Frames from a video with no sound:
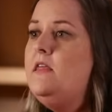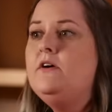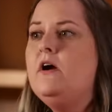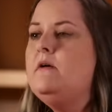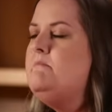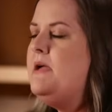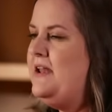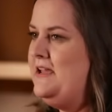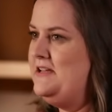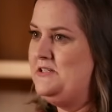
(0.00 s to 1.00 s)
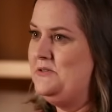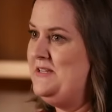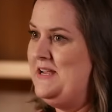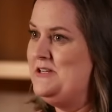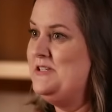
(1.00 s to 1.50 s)
There are many
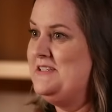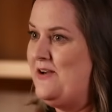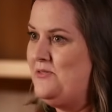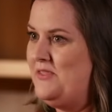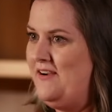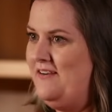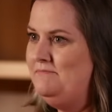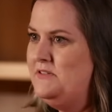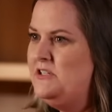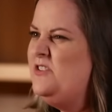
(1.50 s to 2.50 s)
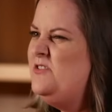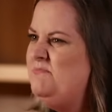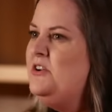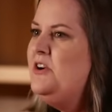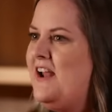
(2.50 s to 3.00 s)
associations out there, so
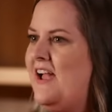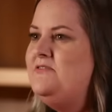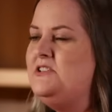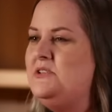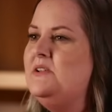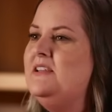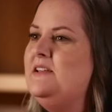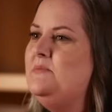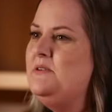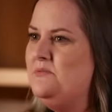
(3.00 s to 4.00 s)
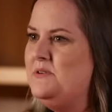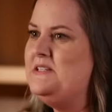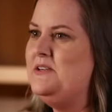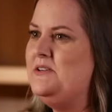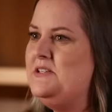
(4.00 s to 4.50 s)
you're going to have to do a little bit of
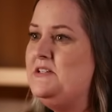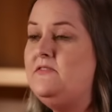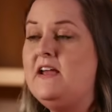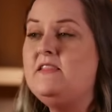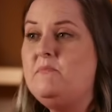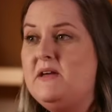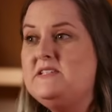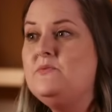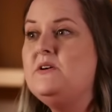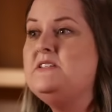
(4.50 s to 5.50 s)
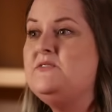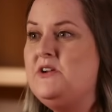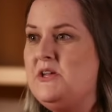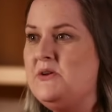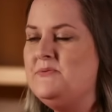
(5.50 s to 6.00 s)
research to find the best ones for
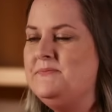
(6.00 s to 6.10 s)
you.